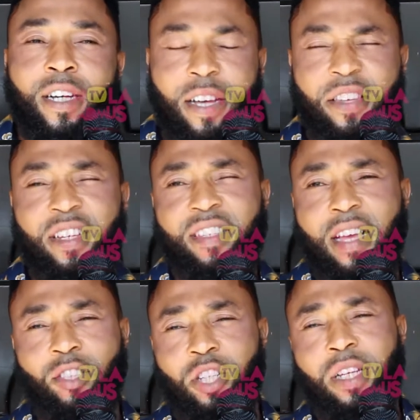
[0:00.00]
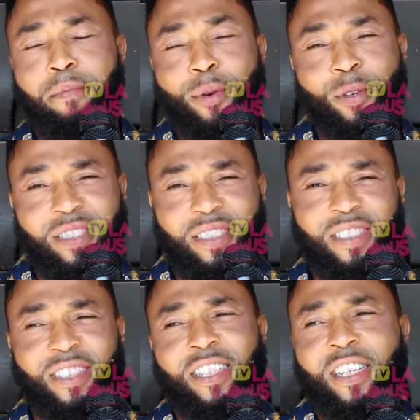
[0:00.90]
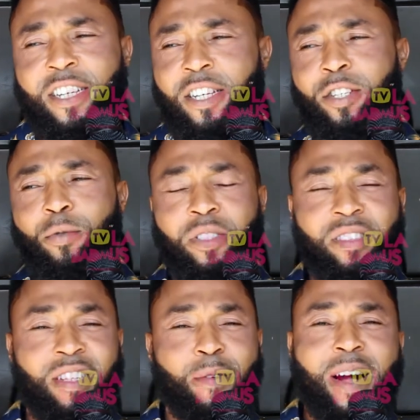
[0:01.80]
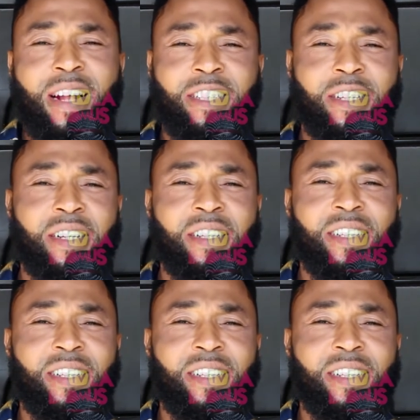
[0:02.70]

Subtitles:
I think it's actually important. You know, once in a while, you know,